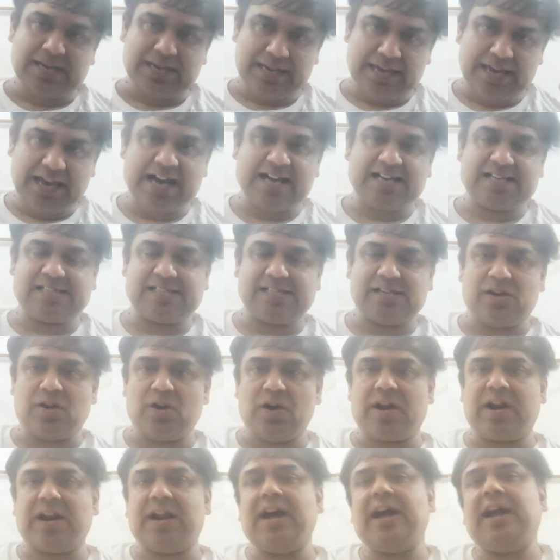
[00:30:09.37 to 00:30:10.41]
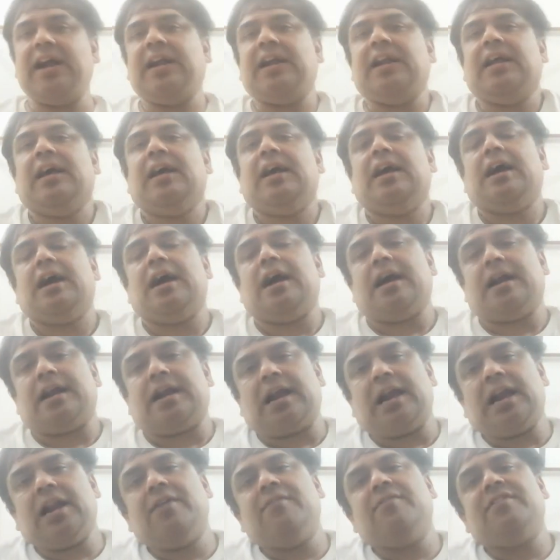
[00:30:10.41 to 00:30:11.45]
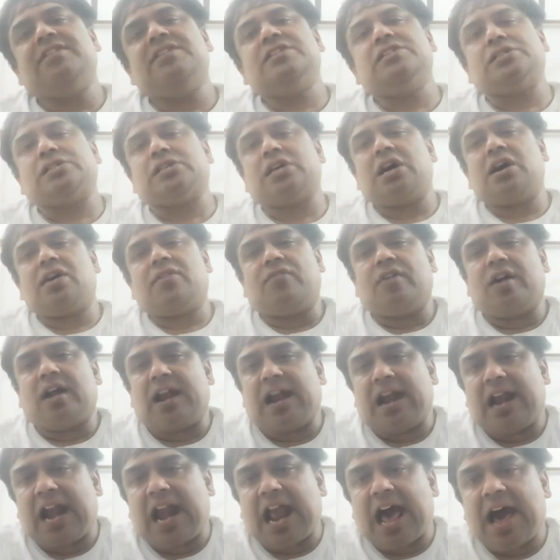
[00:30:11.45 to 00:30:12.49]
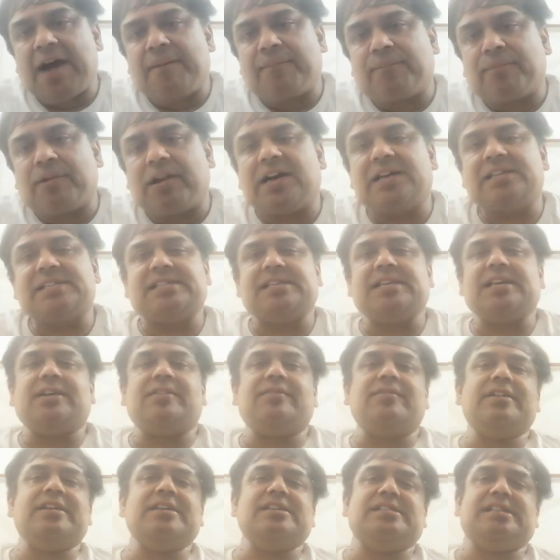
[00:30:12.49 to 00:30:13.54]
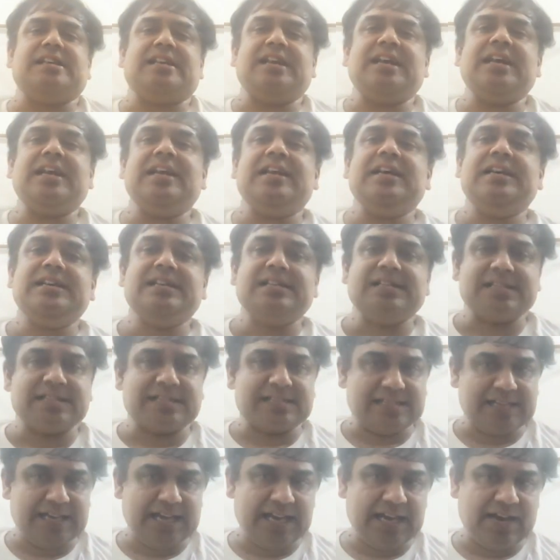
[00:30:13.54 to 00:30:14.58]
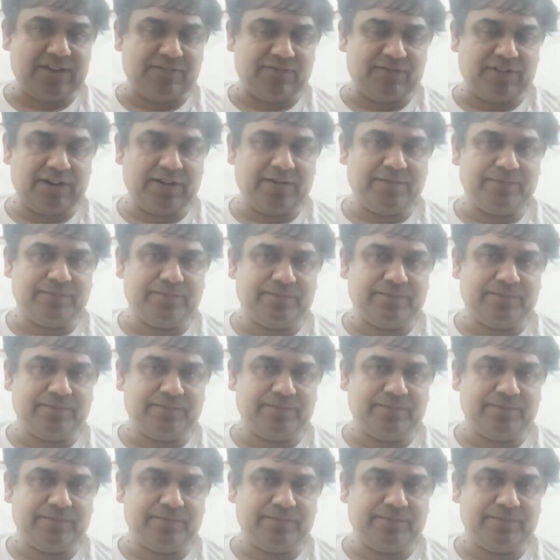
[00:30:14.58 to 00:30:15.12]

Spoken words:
Yes, you are right. Relevance of Laplace equation in CFD.